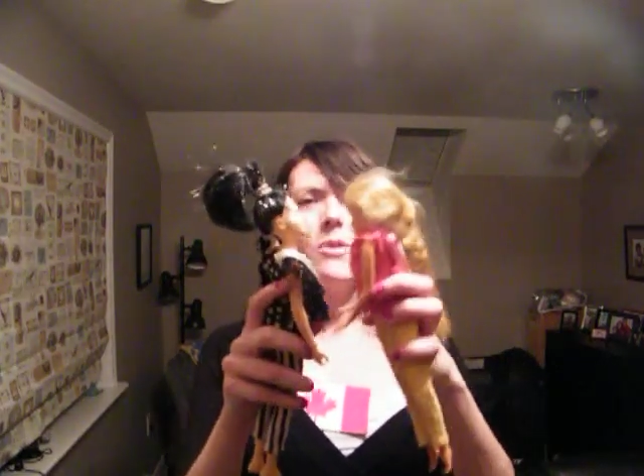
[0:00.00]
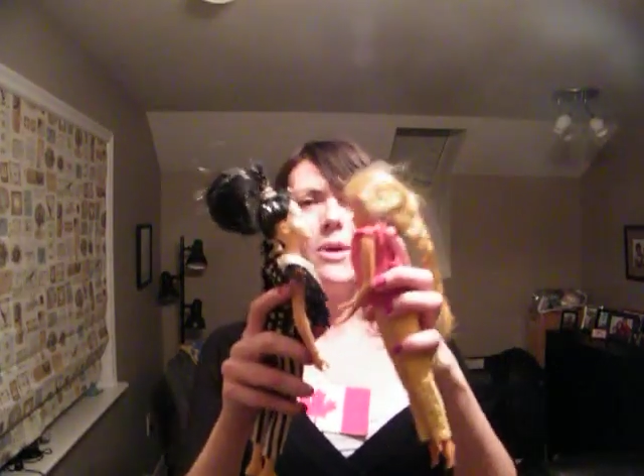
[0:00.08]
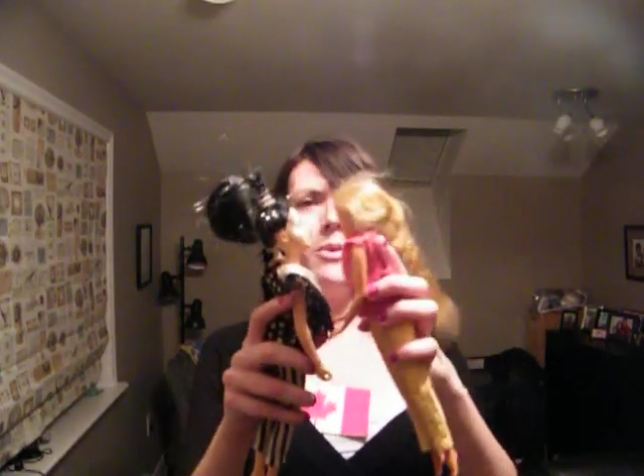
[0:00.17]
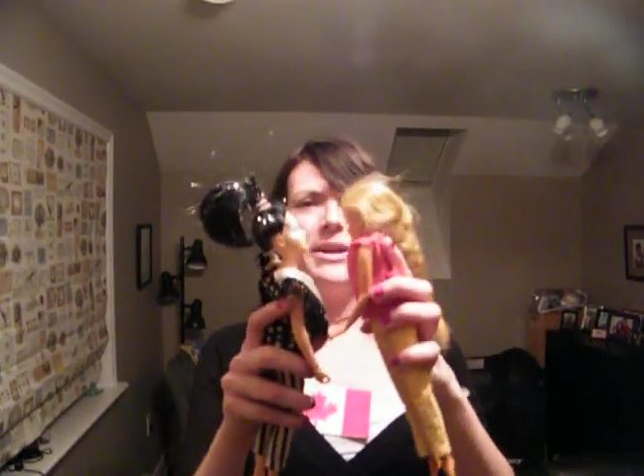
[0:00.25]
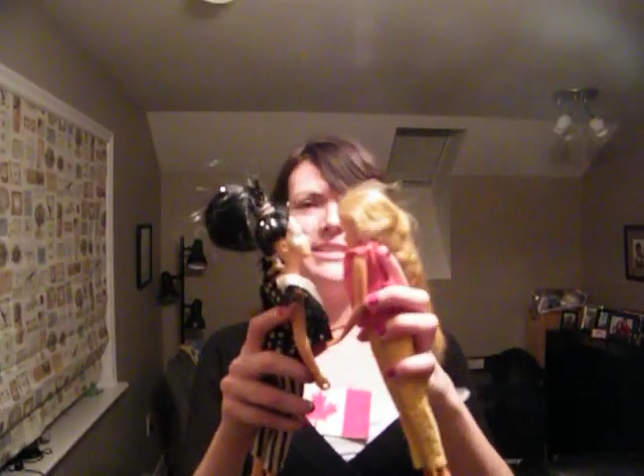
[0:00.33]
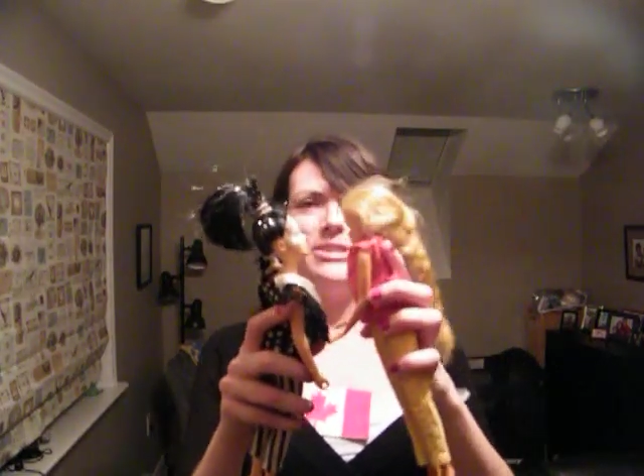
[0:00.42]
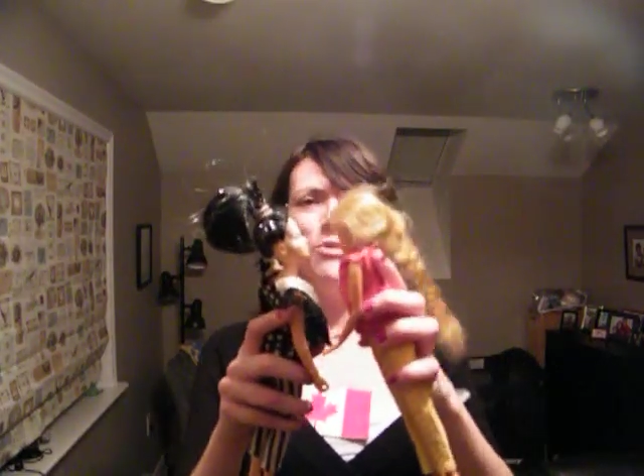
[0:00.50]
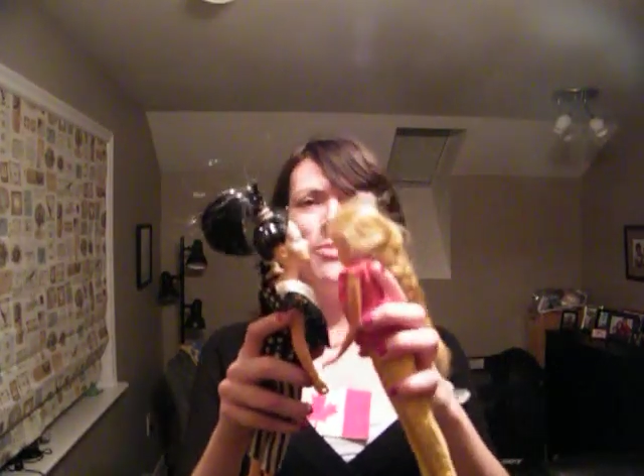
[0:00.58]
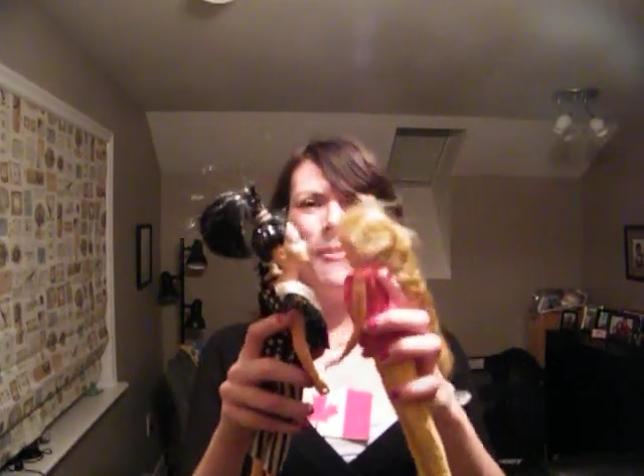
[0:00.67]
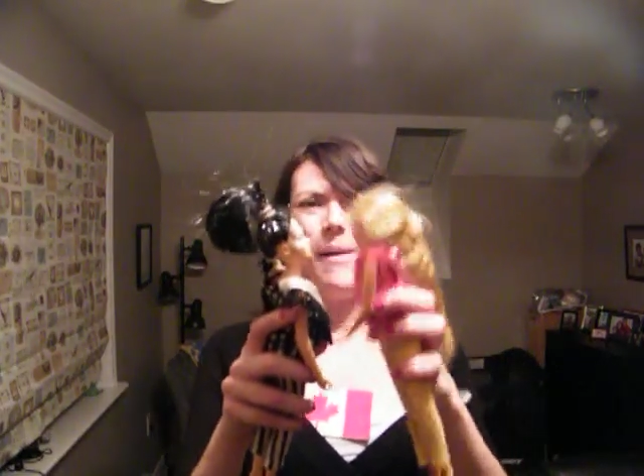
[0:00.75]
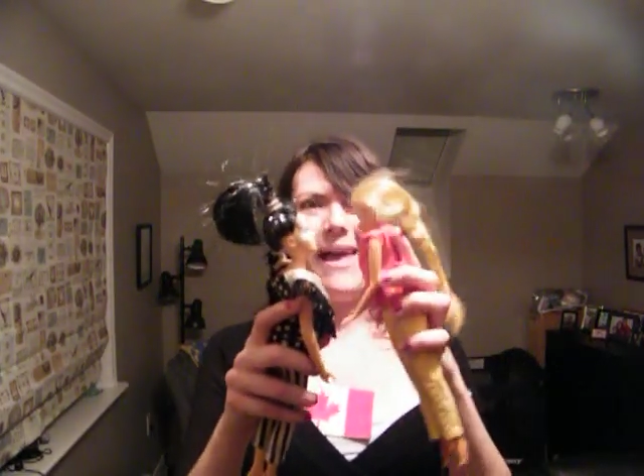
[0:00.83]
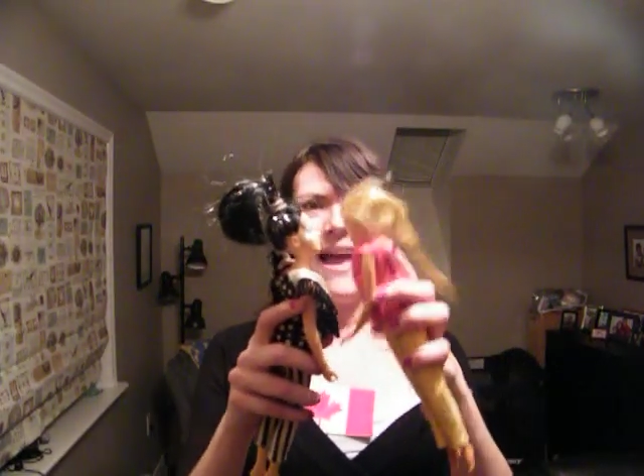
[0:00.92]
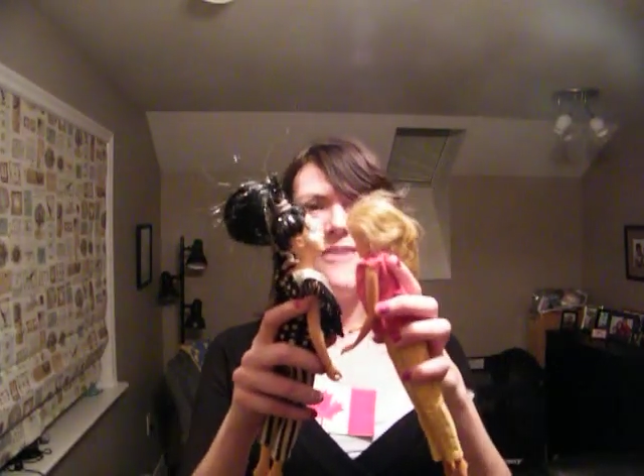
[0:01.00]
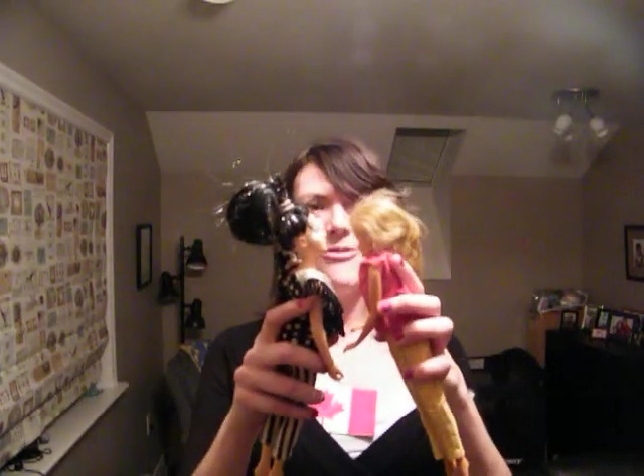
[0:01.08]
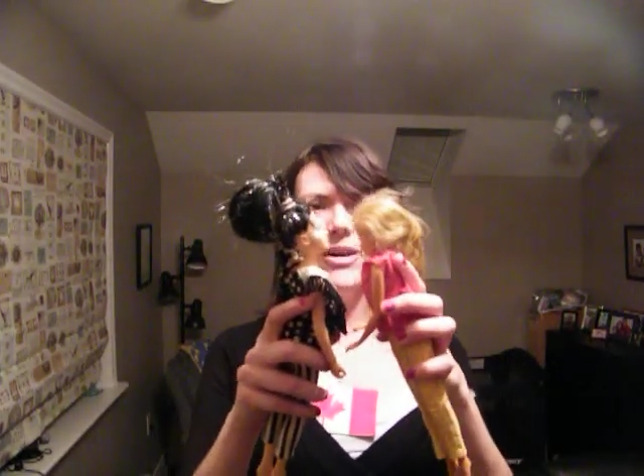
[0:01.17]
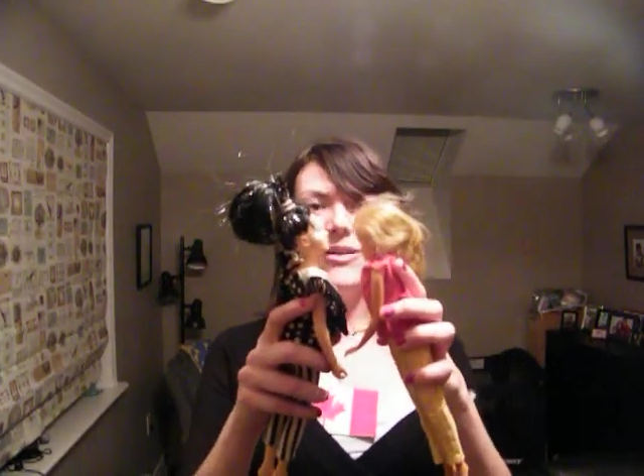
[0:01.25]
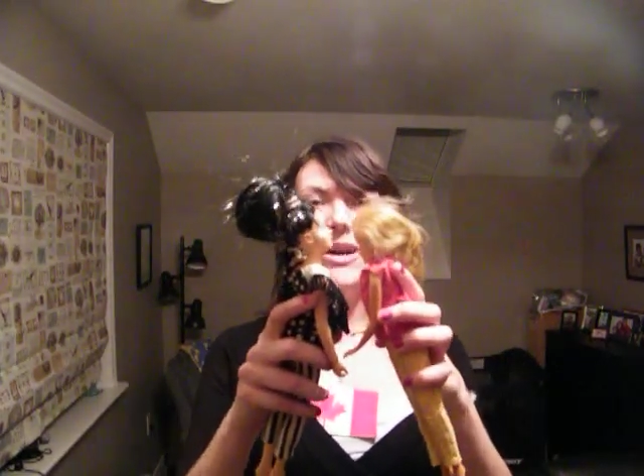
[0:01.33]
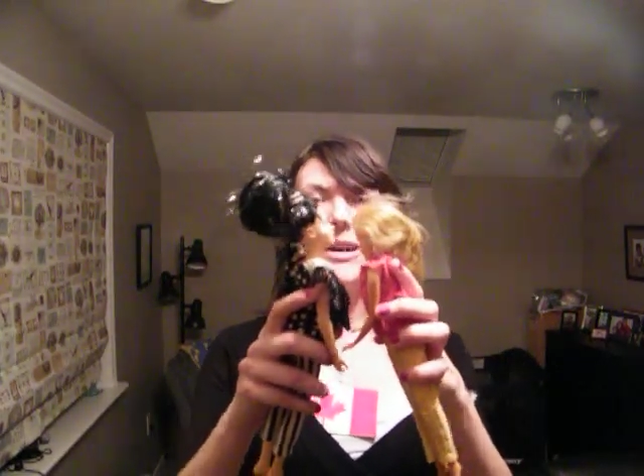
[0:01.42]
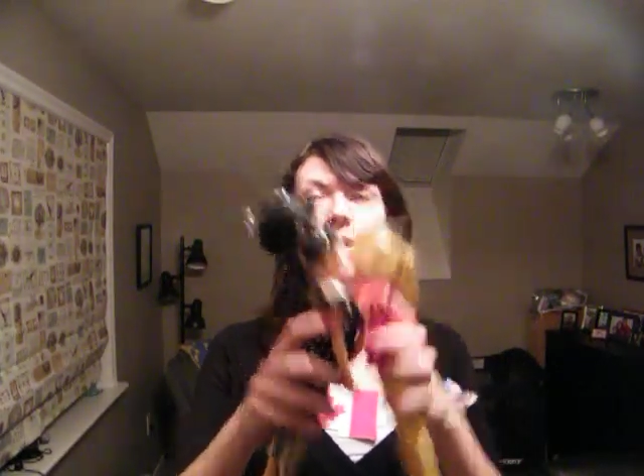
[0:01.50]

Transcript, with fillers: do I want to do about my afro?